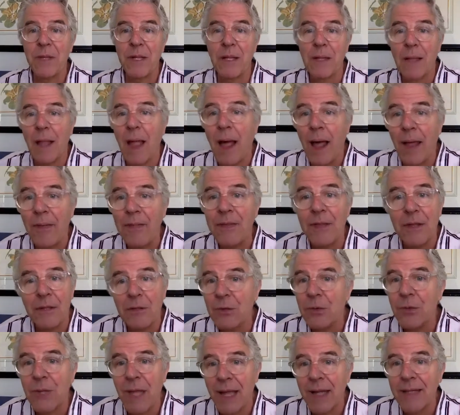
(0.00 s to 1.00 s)
a lot that
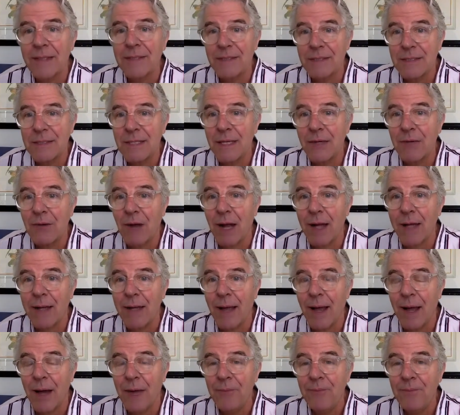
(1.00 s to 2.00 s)
you can't see right
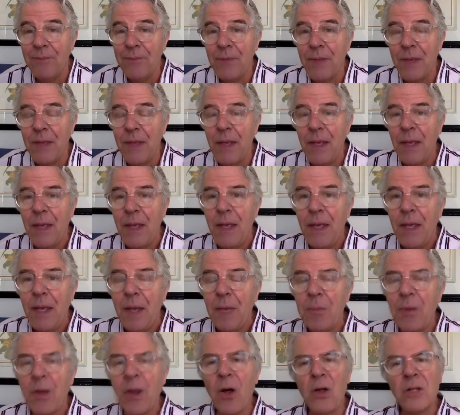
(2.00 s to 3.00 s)
now.
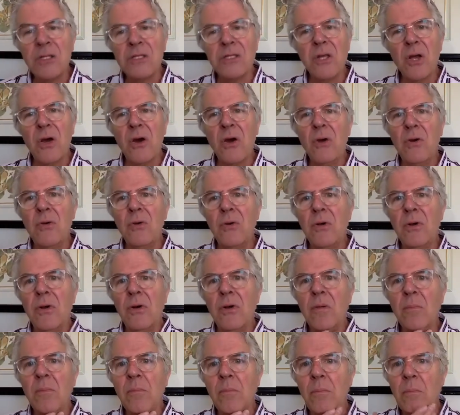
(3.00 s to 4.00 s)
But also
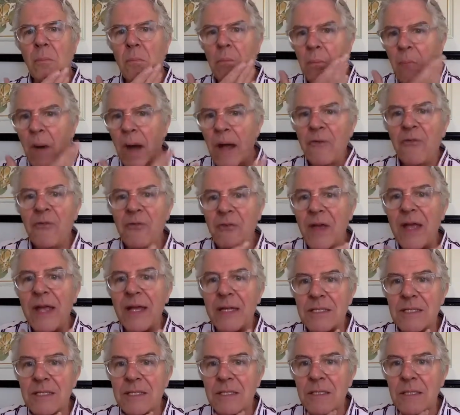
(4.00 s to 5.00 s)
my
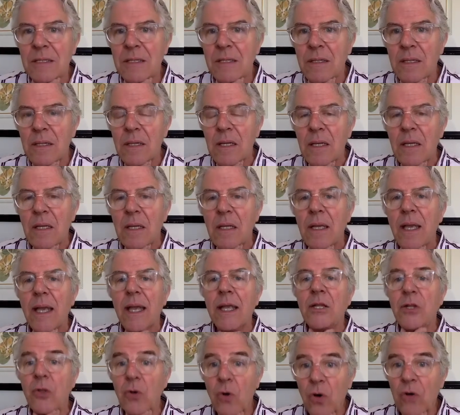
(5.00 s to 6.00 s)
face
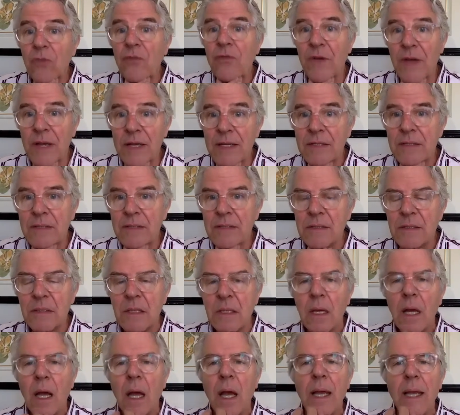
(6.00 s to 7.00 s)
and your face
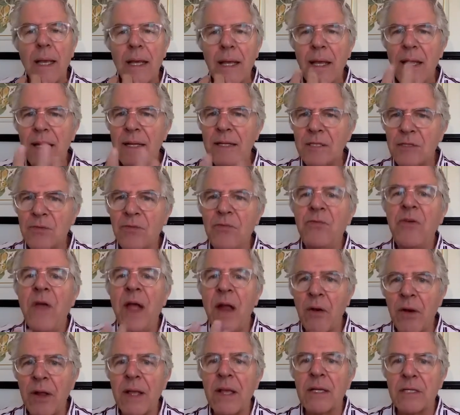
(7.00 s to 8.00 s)
is
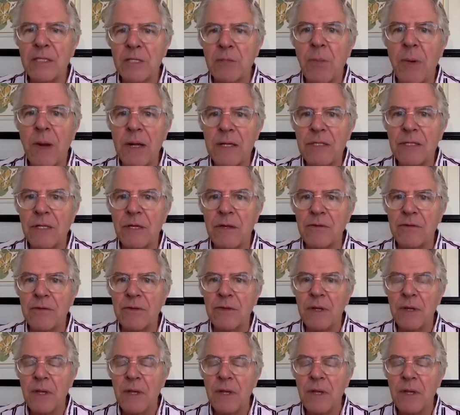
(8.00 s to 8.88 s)
very expressive.